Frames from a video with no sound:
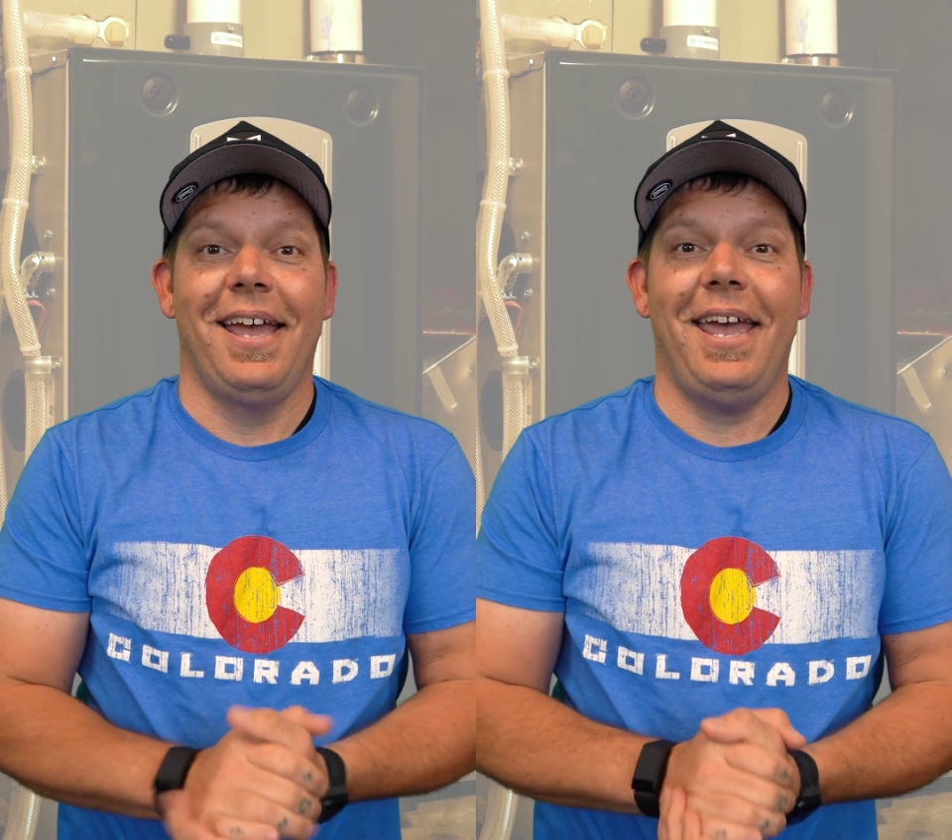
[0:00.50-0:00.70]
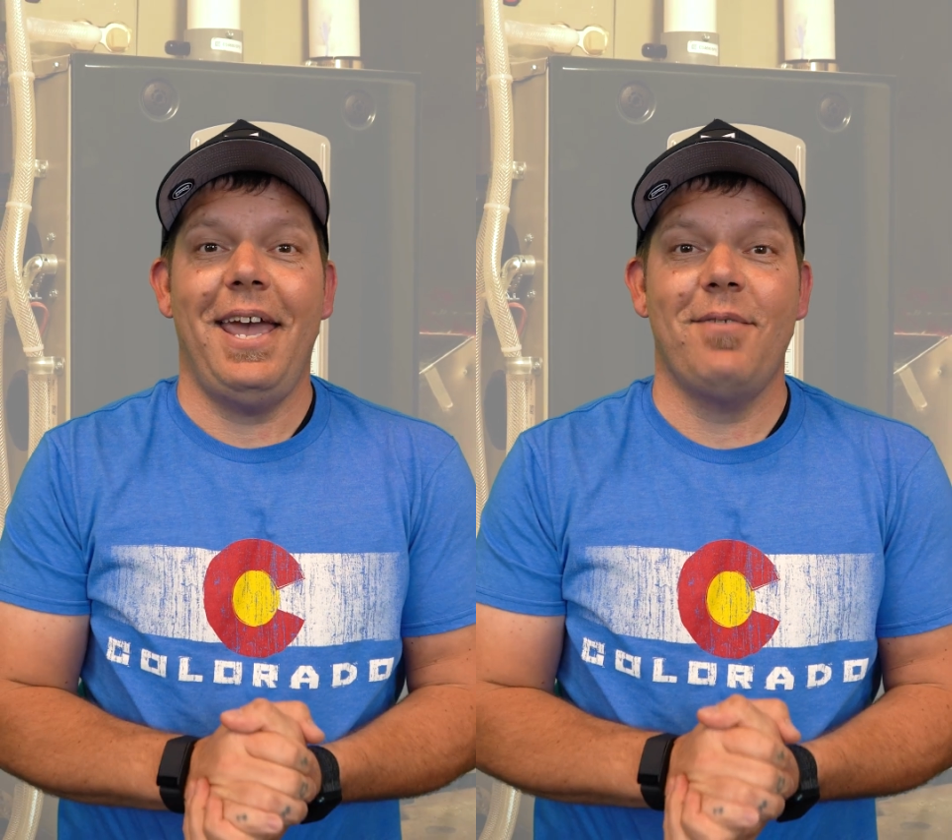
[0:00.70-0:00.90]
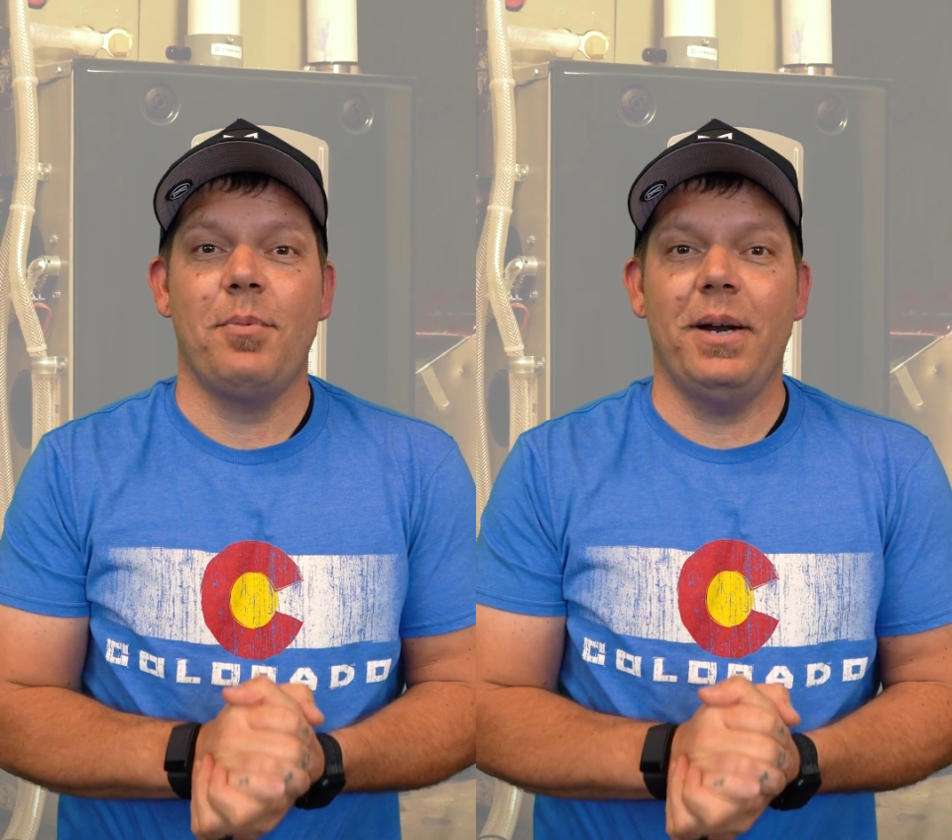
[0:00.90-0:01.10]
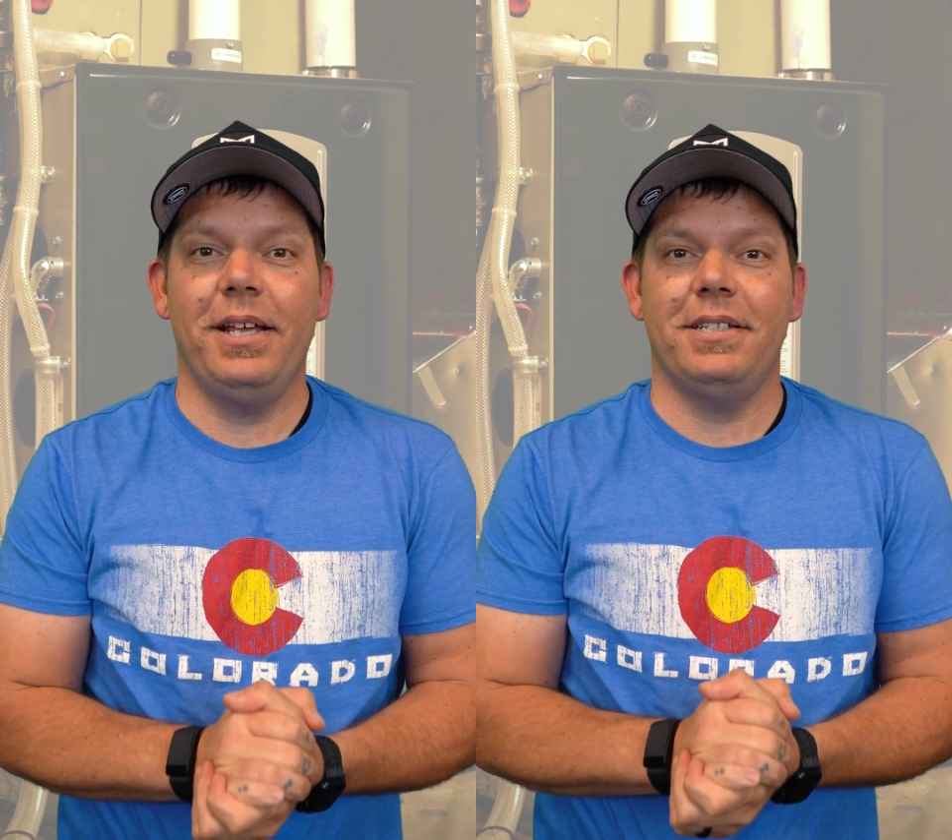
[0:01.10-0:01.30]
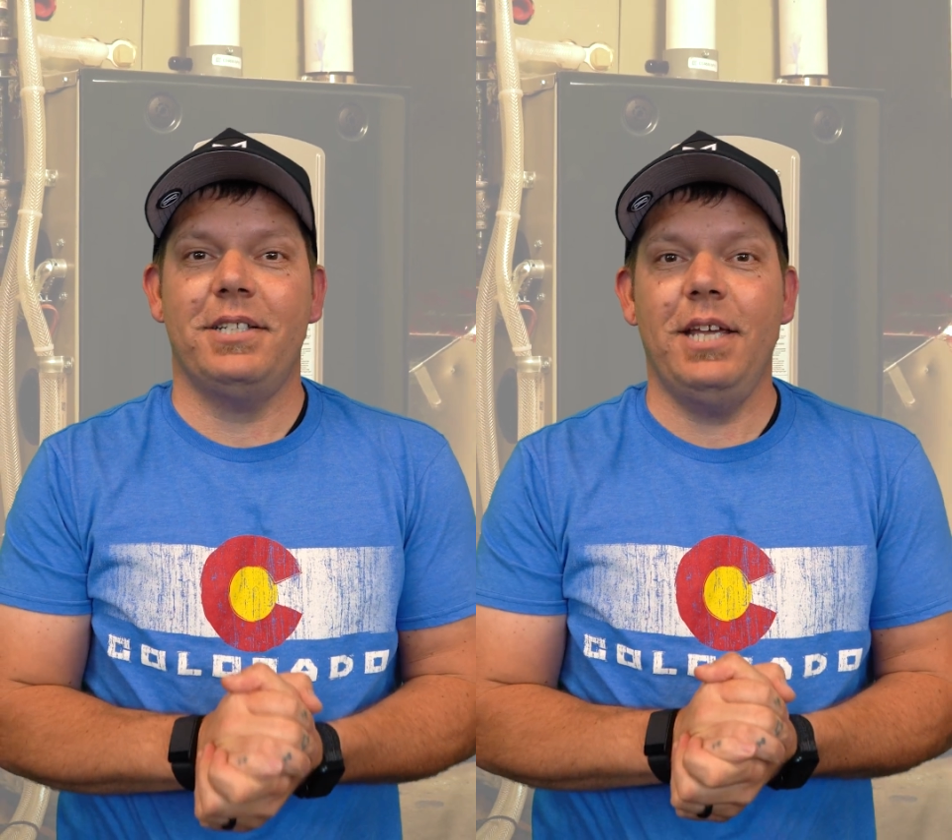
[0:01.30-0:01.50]
Hey
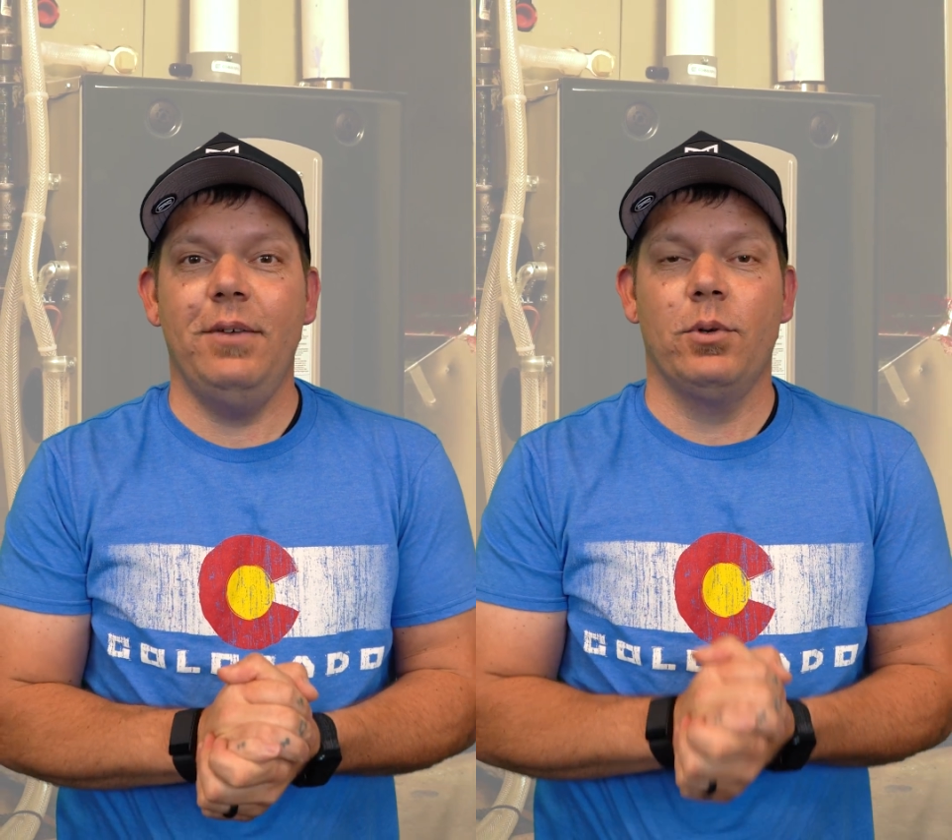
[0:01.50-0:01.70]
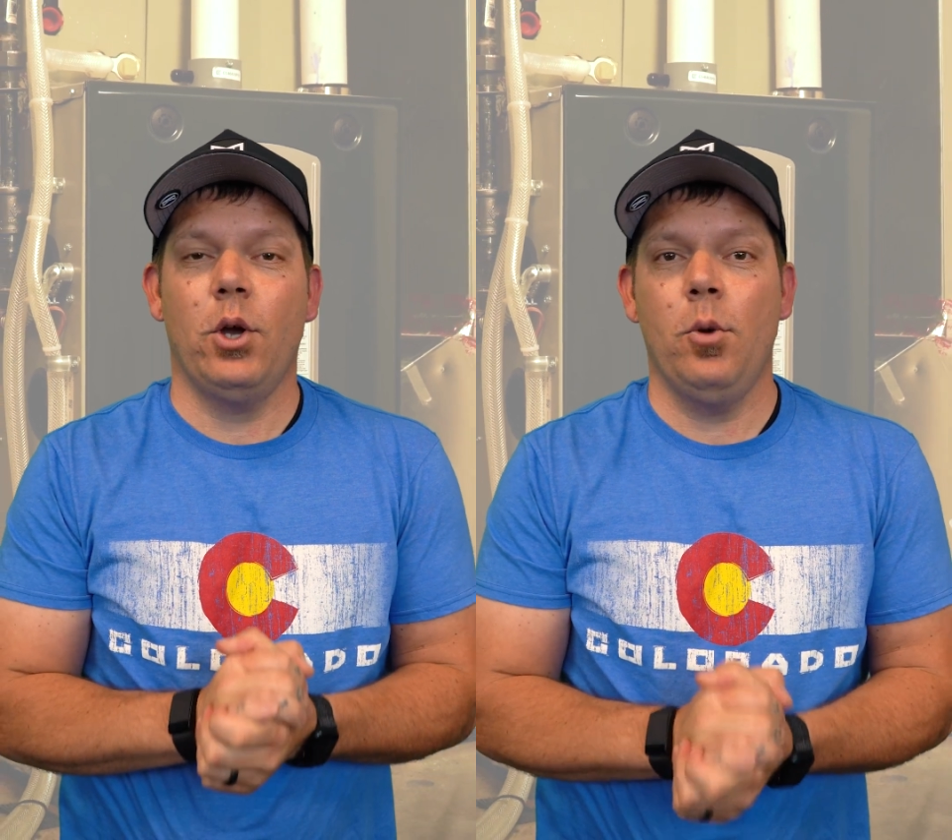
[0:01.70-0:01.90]
everybody, it's Steve with